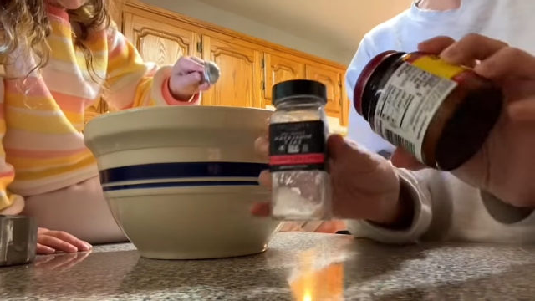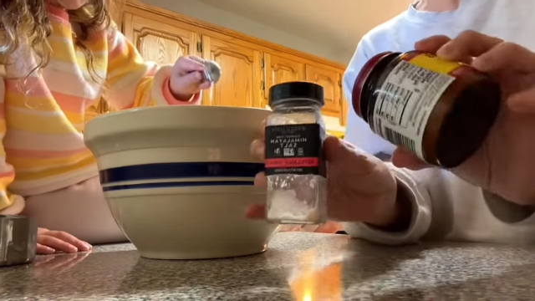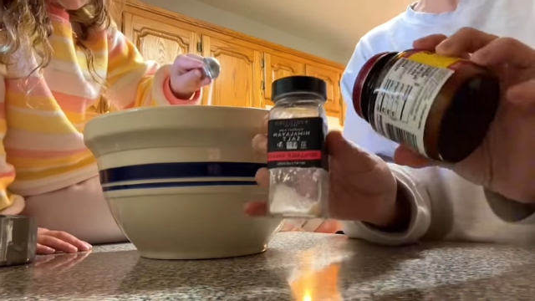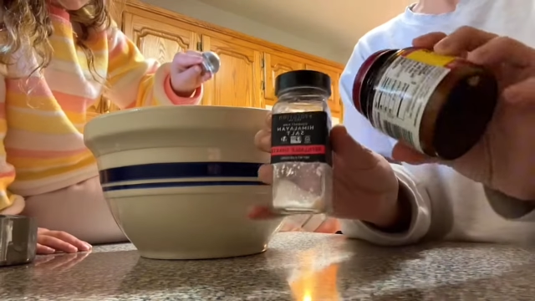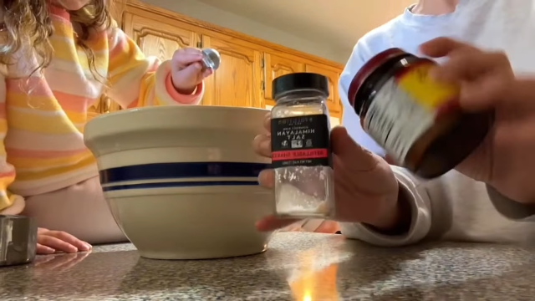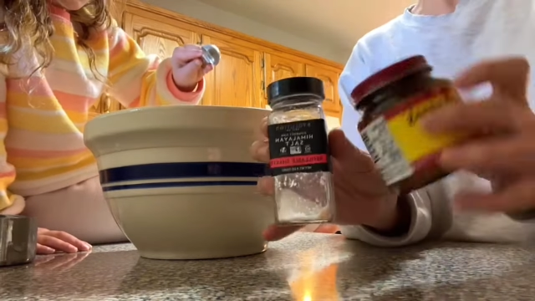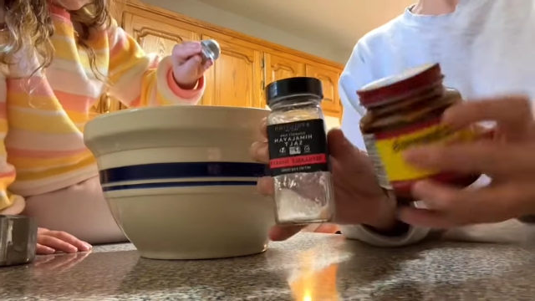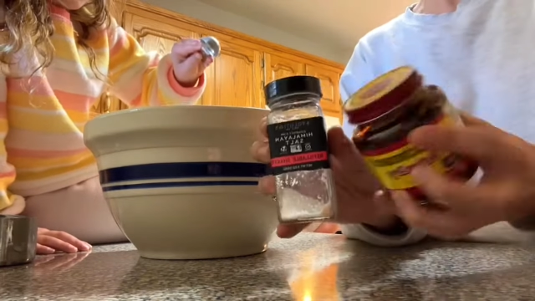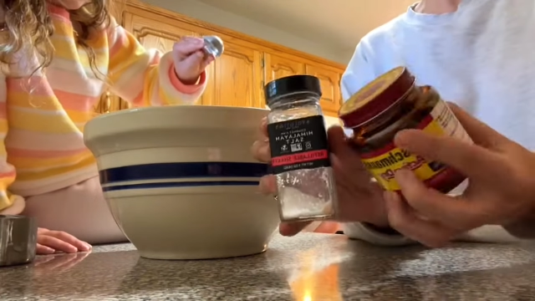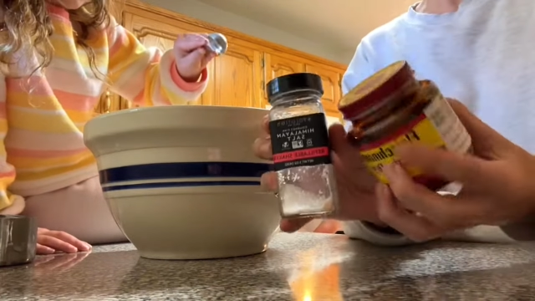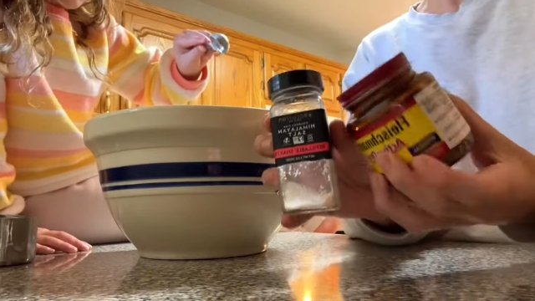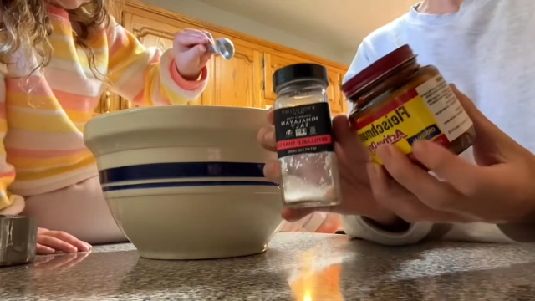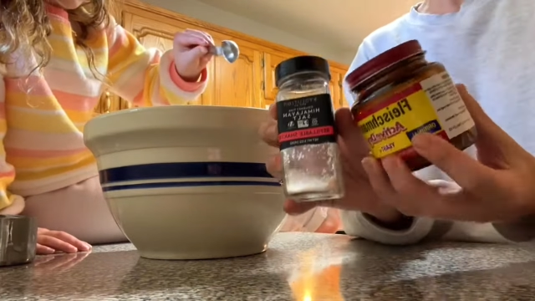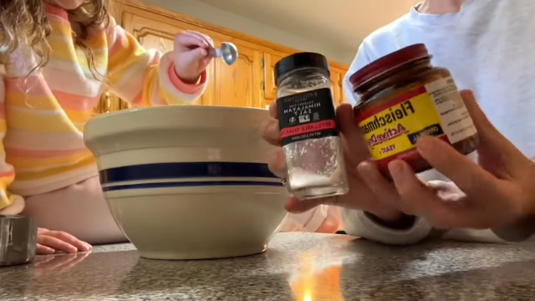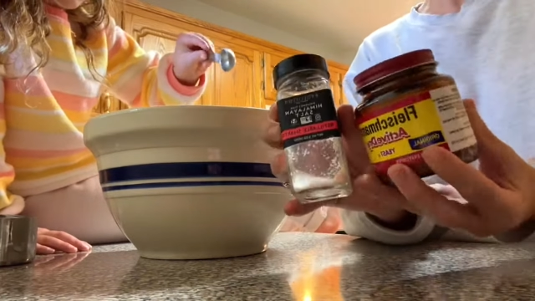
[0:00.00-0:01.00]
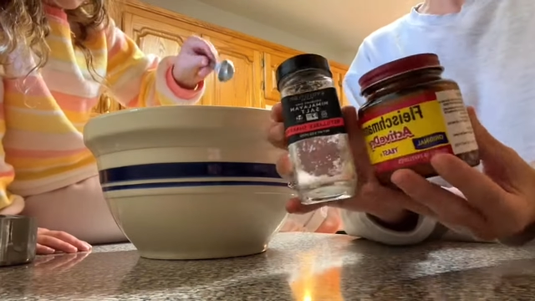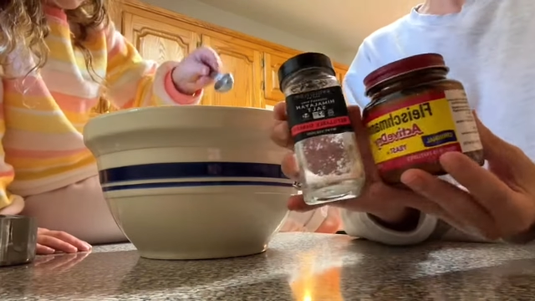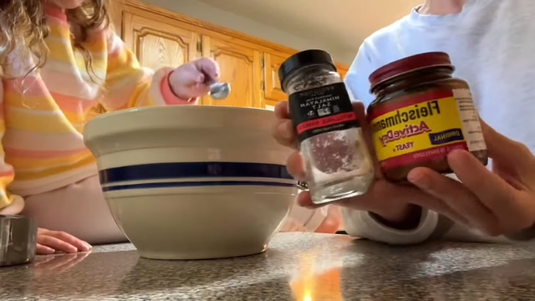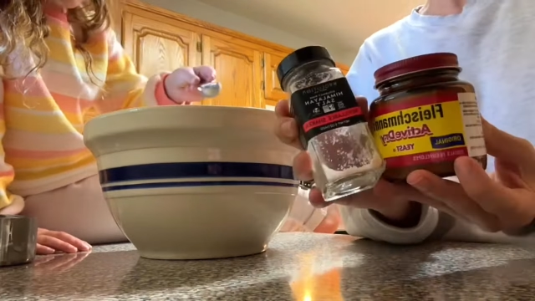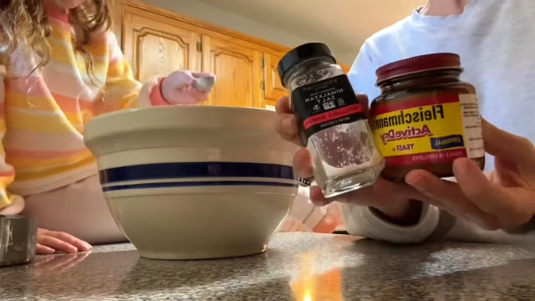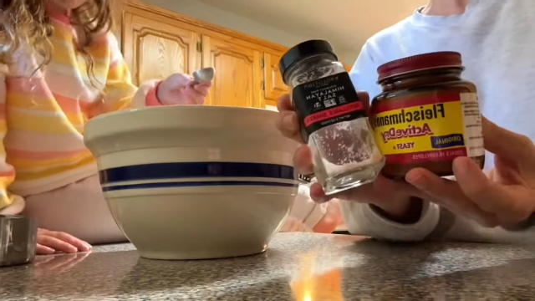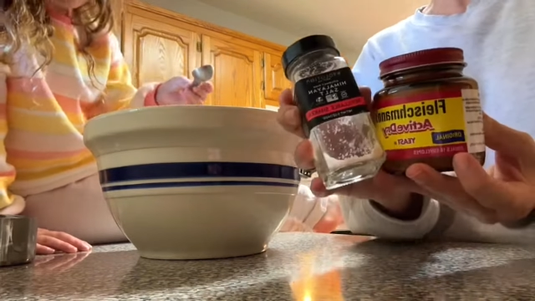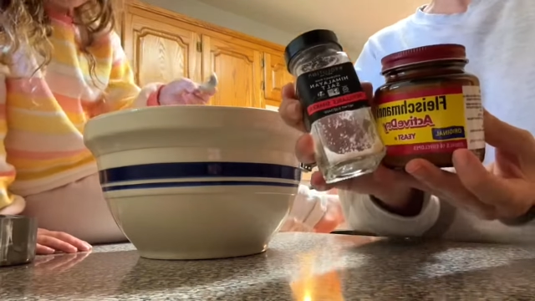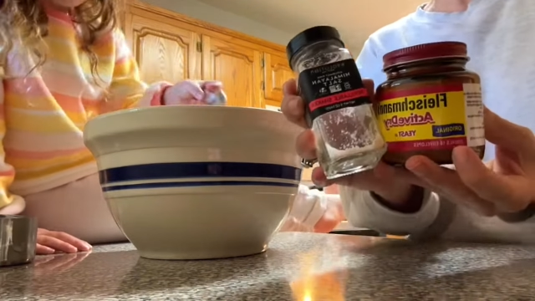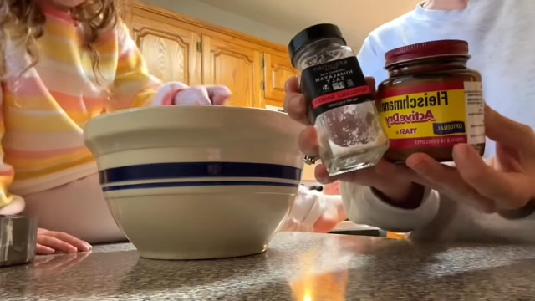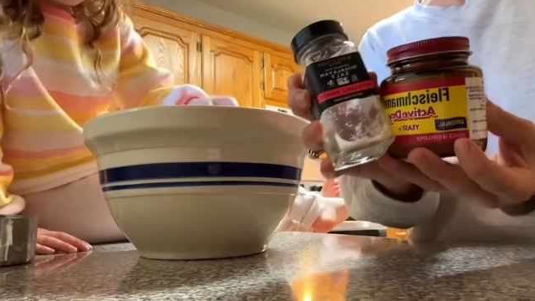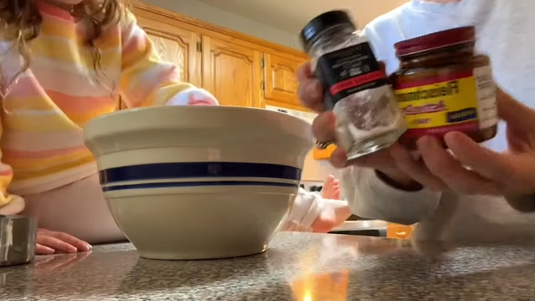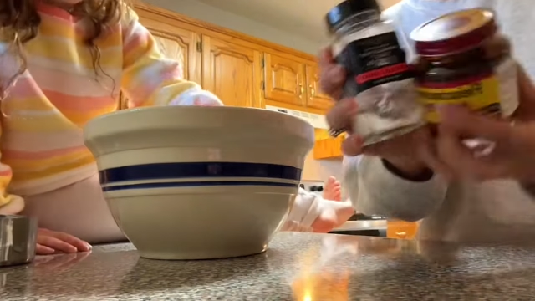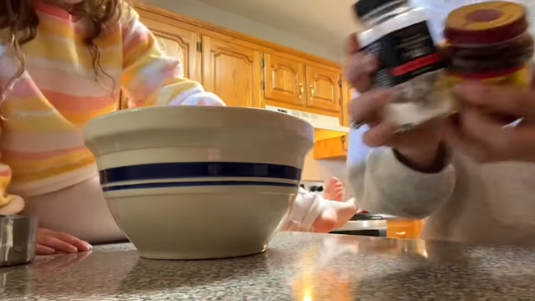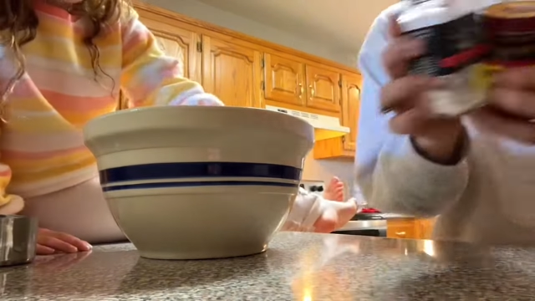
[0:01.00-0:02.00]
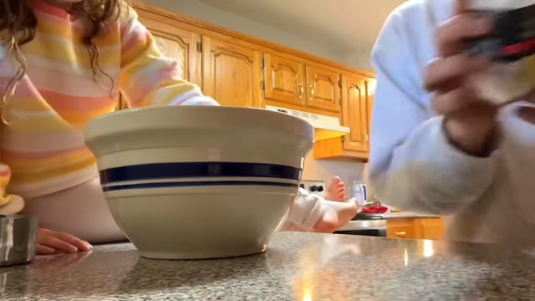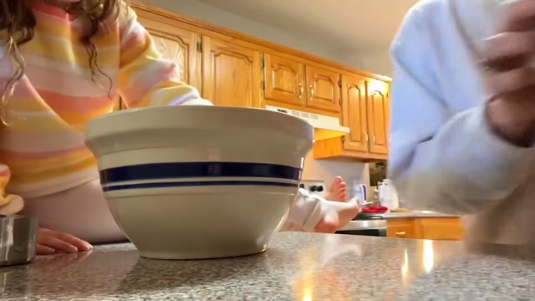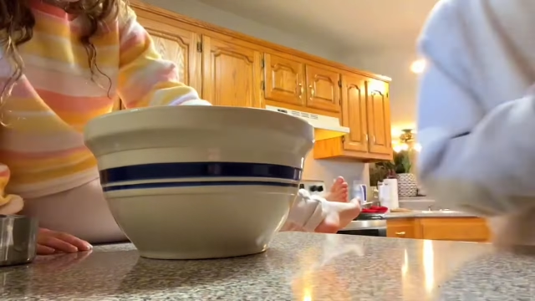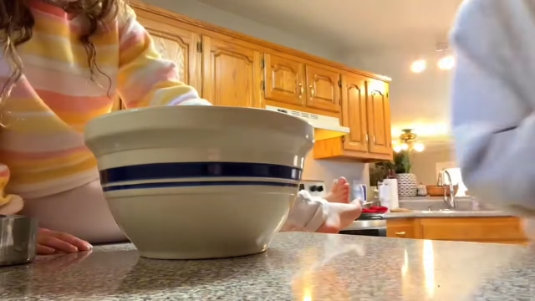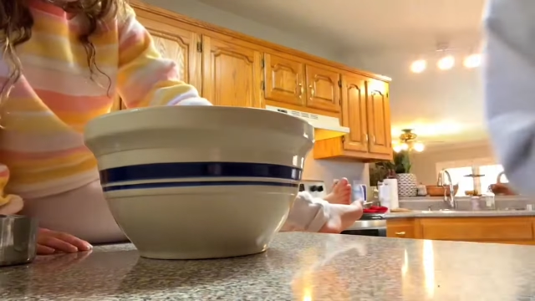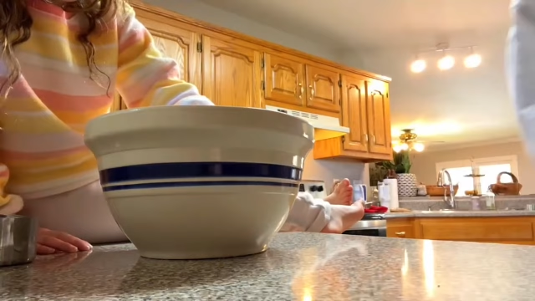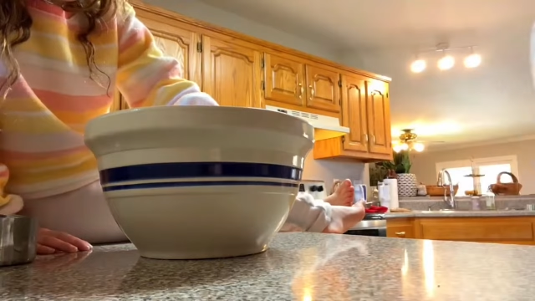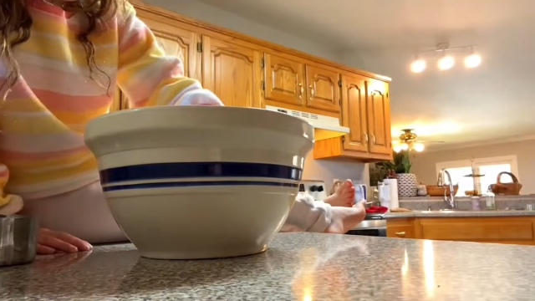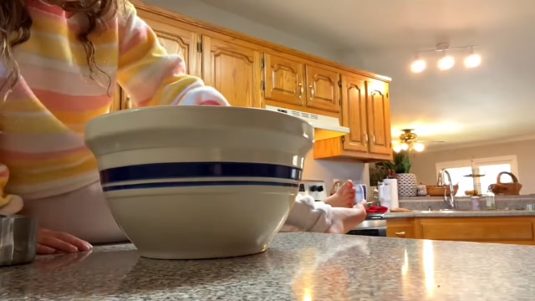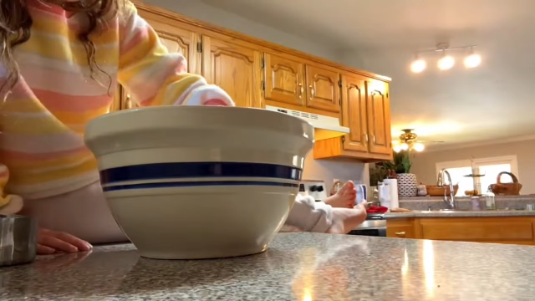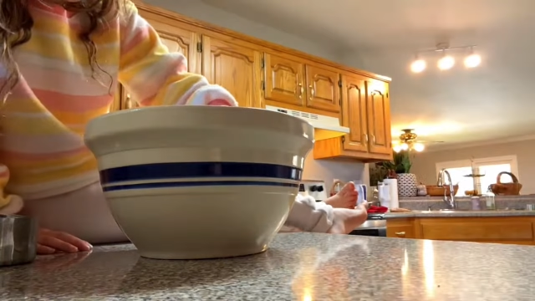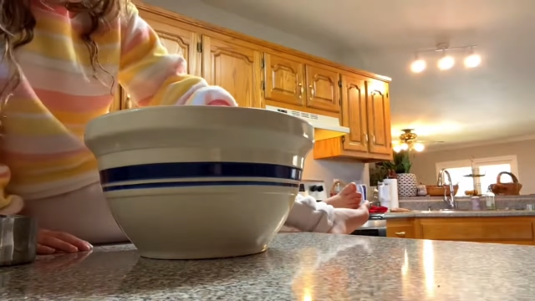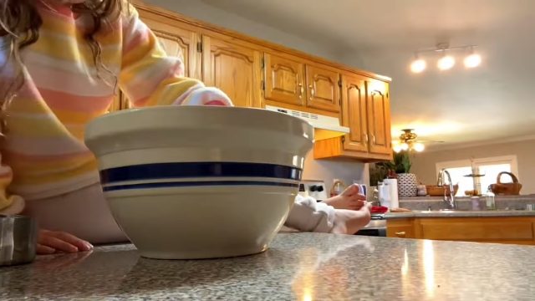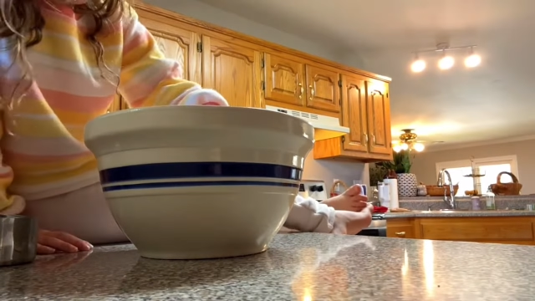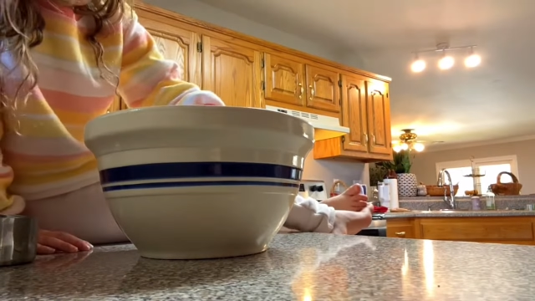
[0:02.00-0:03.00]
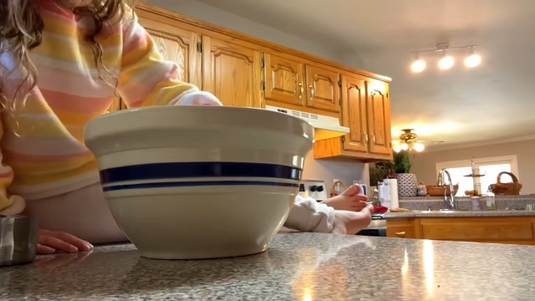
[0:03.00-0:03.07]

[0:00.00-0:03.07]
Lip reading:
Nobody's mouth can be seen.